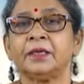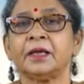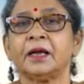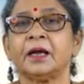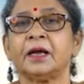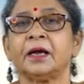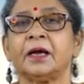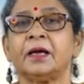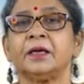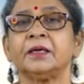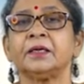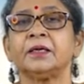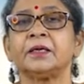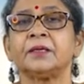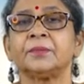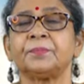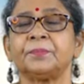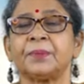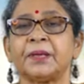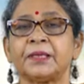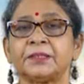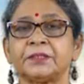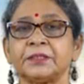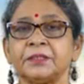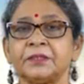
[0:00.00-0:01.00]
in our
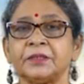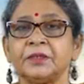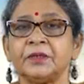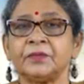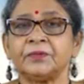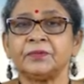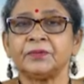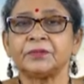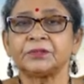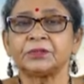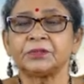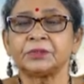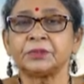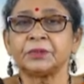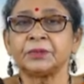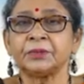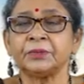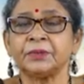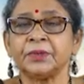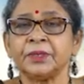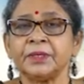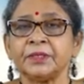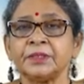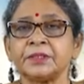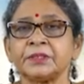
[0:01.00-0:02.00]
capacity for
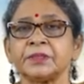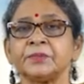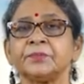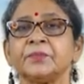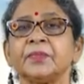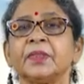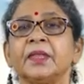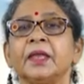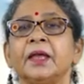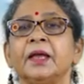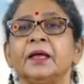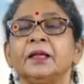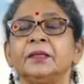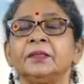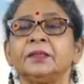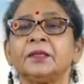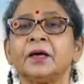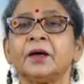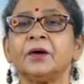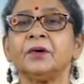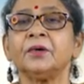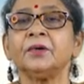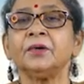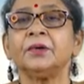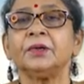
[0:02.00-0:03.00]
storage,
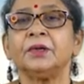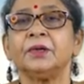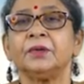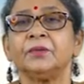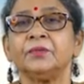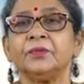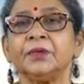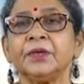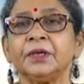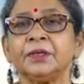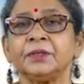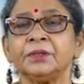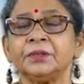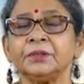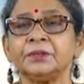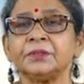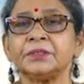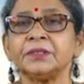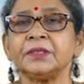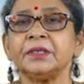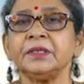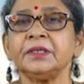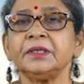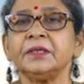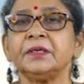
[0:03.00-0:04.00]
and now we are
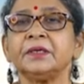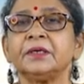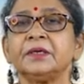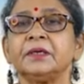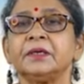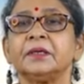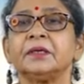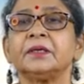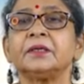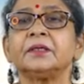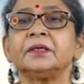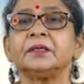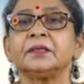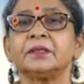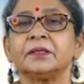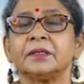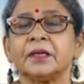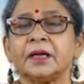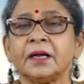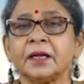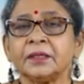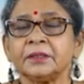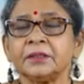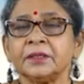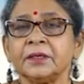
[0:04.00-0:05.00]
using
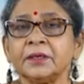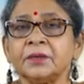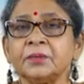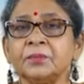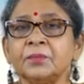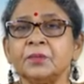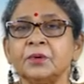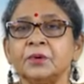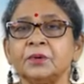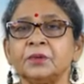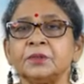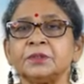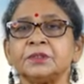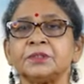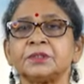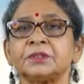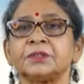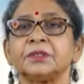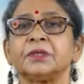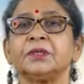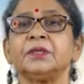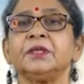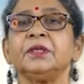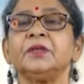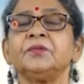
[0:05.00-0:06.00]
other
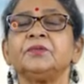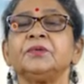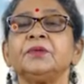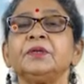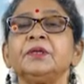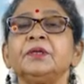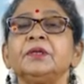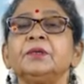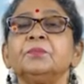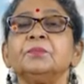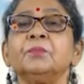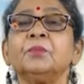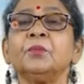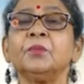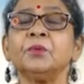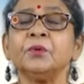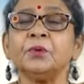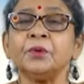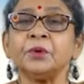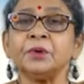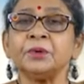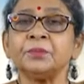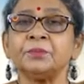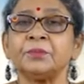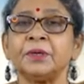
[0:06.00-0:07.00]
modes, even
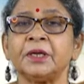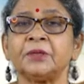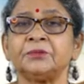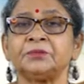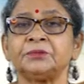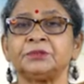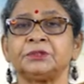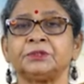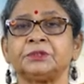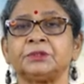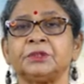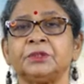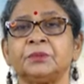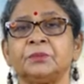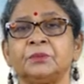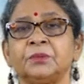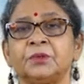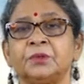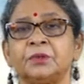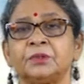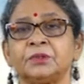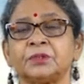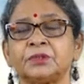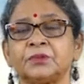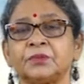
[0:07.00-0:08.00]
more efficient
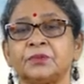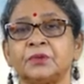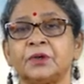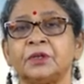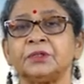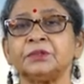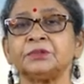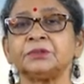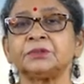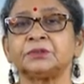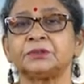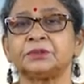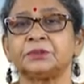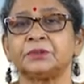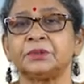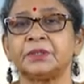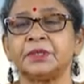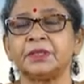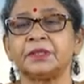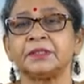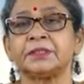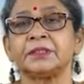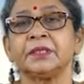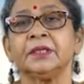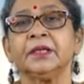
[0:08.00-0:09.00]
modes for
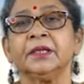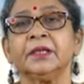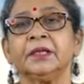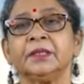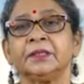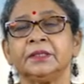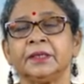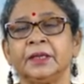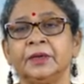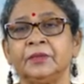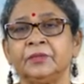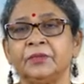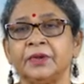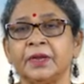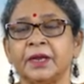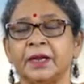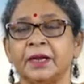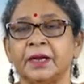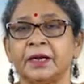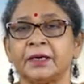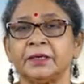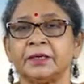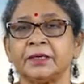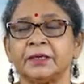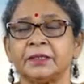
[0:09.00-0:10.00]
storage than we
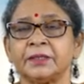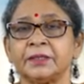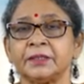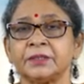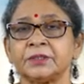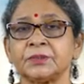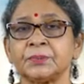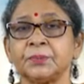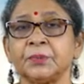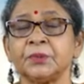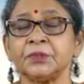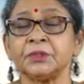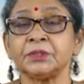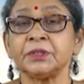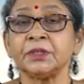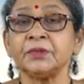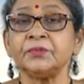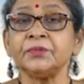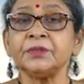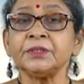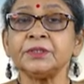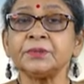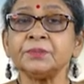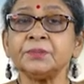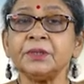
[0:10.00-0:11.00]
had at
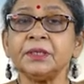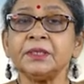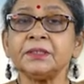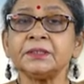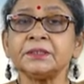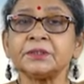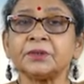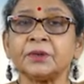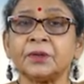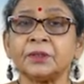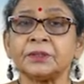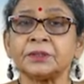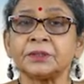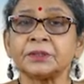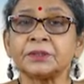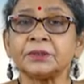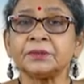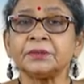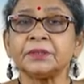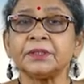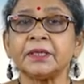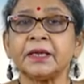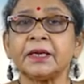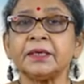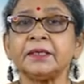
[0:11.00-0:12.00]
disposal, which means
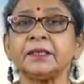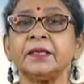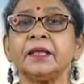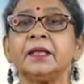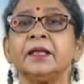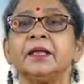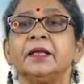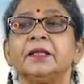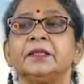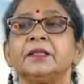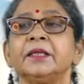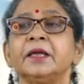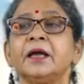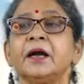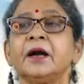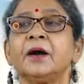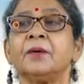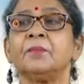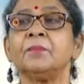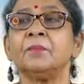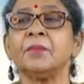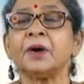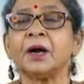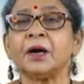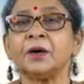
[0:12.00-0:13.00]
also that the
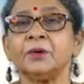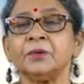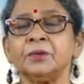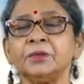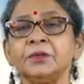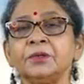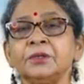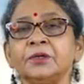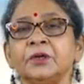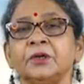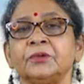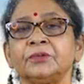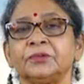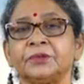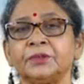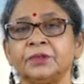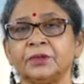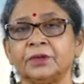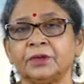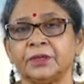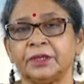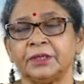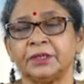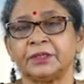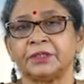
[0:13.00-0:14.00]
amount of
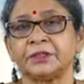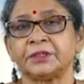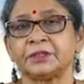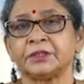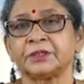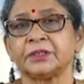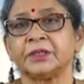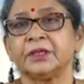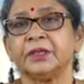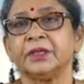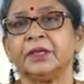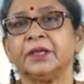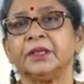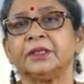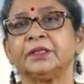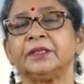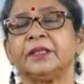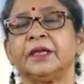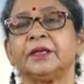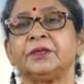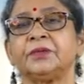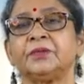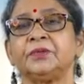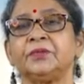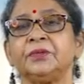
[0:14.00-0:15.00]
knowledge
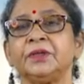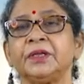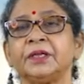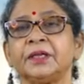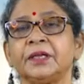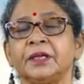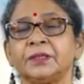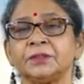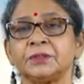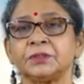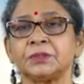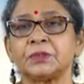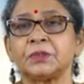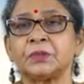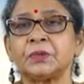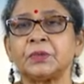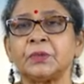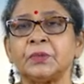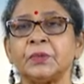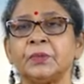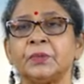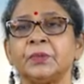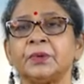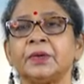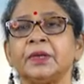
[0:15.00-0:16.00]
that we can
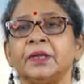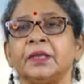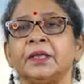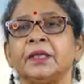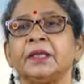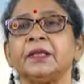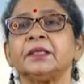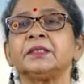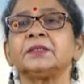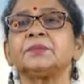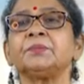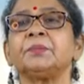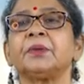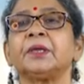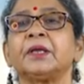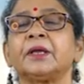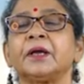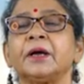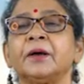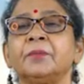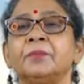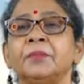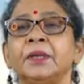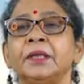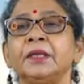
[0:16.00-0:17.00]
store is
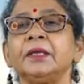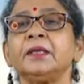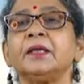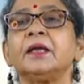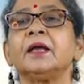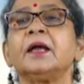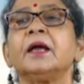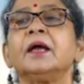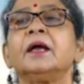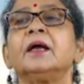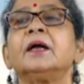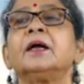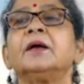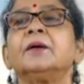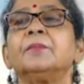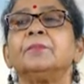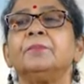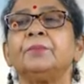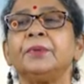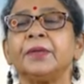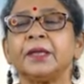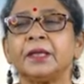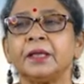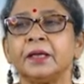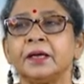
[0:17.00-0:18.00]
becoming
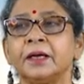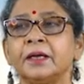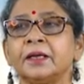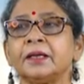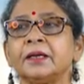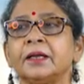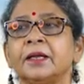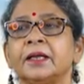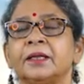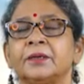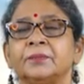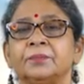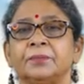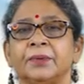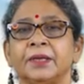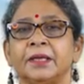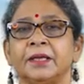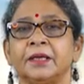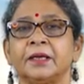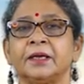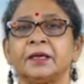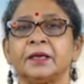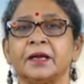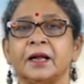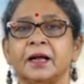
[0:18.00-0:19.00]
bigger and
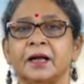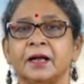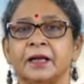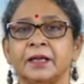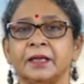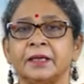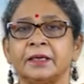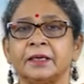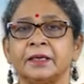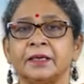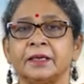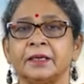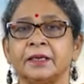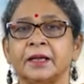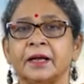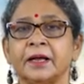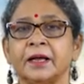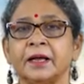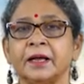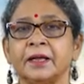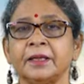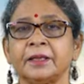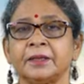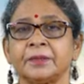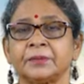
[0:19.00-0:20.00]
bigger, higher and
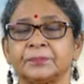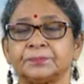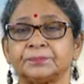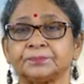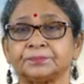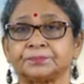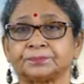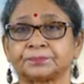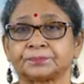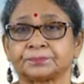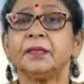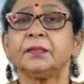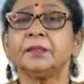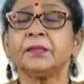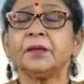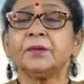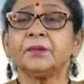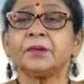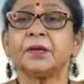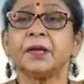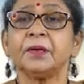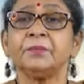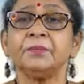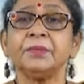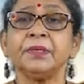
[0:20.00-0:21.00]
higher.
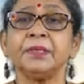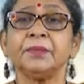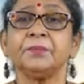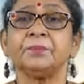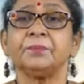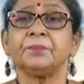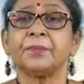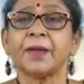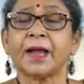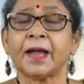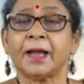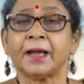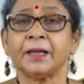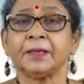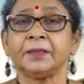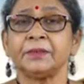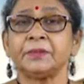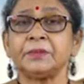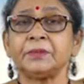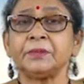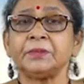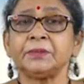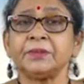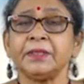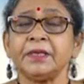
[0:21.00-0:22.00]
Now coming
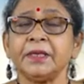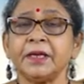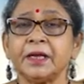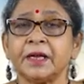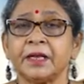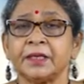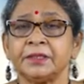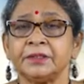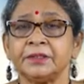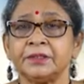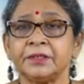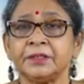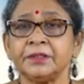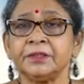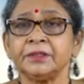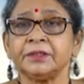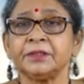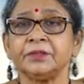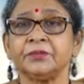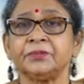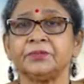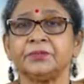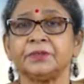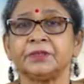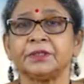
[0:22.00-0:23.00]
back to the
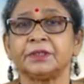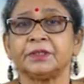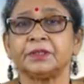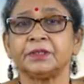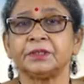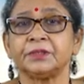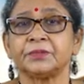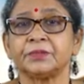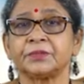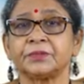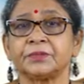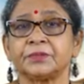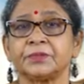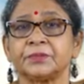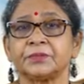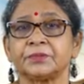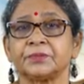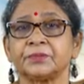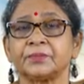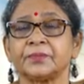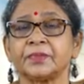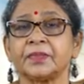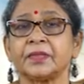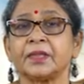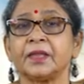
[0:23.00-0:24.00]

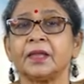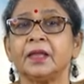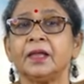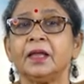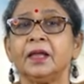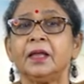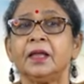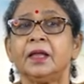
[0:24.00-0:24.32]
identification,